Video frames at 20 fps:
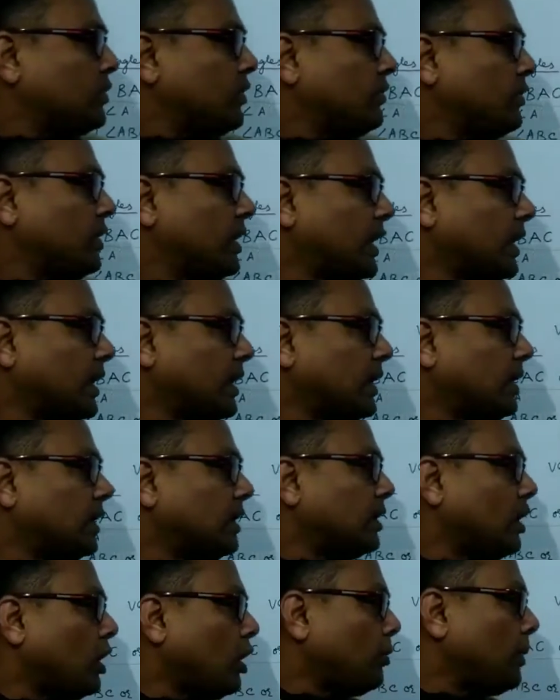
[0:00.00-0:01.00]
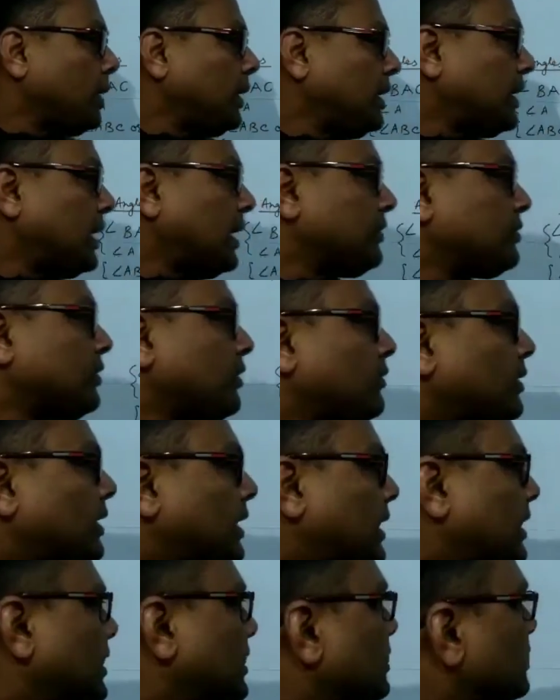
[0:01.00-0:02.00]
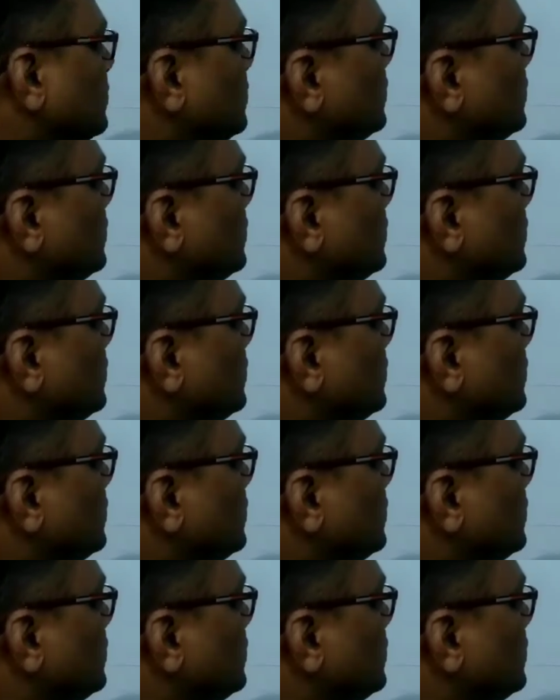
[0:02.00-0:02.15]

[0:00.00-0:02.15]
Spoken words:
of triangle. How many types of triangle?